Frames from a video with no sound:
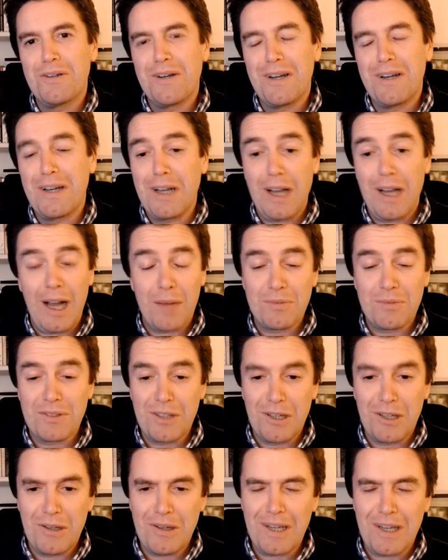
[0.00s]

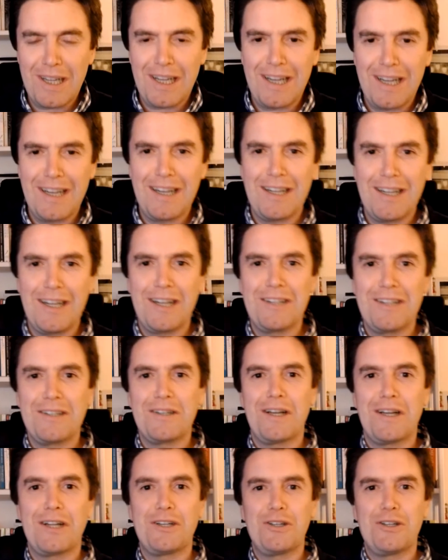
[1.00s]
Absolutely.
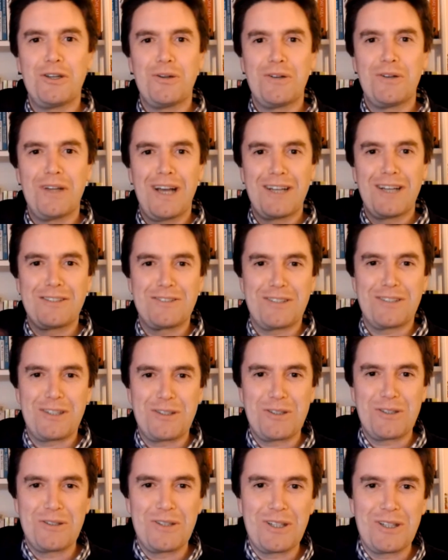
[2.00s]
And you need, as you
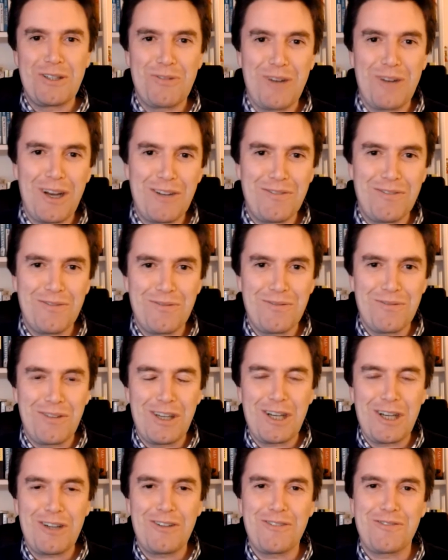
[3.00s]
said, you need the right
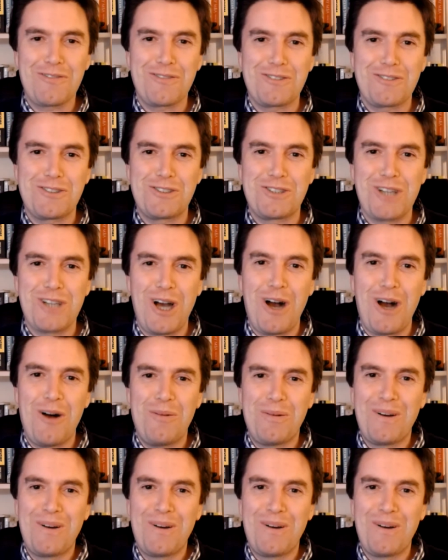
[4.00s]
vehicle for the job.